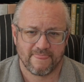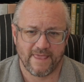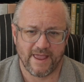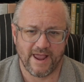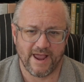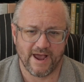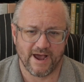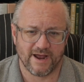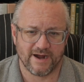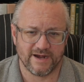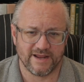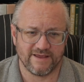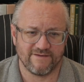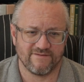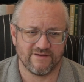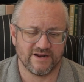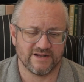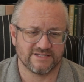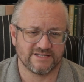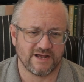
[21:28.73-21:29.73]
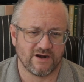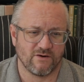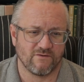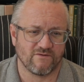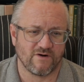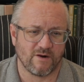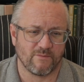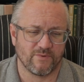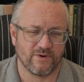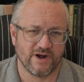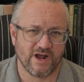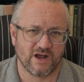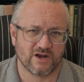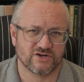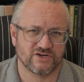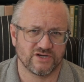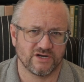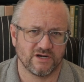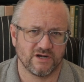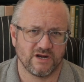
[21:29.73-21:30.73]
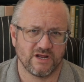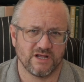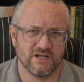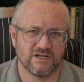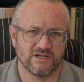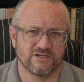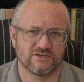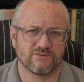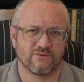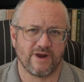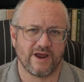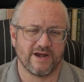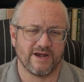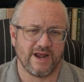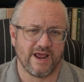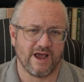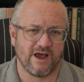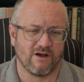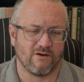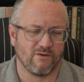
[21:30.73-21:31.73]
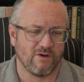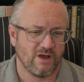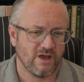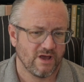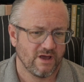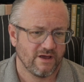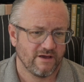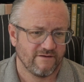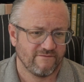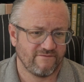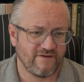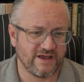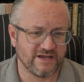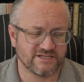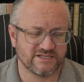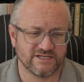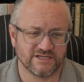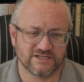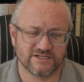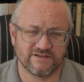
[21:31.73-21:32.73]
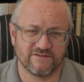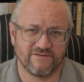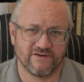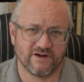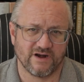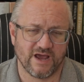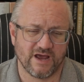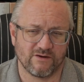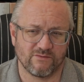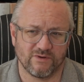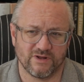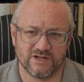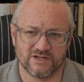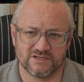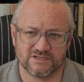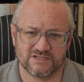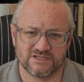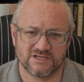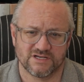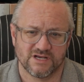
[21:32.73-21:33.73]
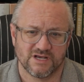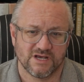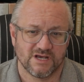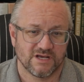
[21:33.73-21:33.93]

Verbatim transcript: And even as that overall production is right now facing severe headwinds,